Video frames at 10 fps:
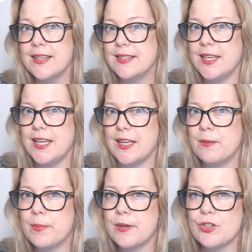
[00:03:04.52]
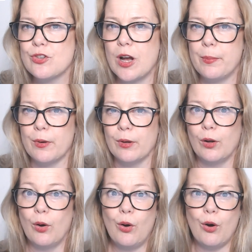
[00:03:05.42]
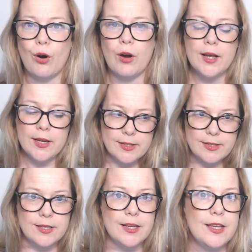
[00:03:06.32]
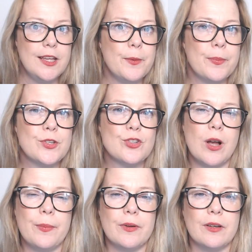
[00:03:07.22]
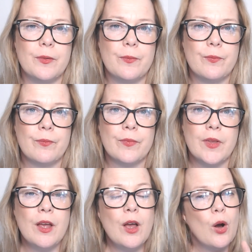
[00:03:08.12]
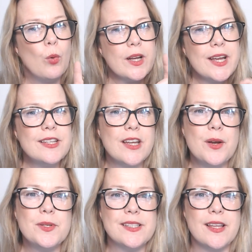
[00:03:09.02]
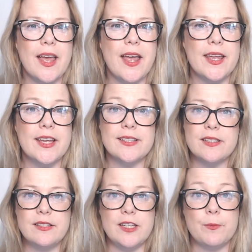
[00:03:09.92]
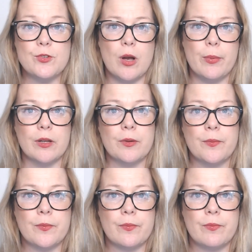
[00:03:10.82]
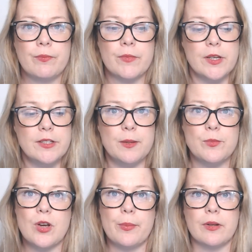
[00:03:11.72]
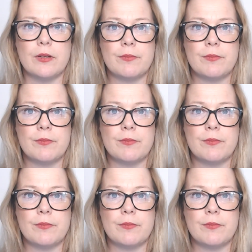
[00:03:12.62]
Deep trouble or deep trouble. What I don't say is deep trouble, deep trouble.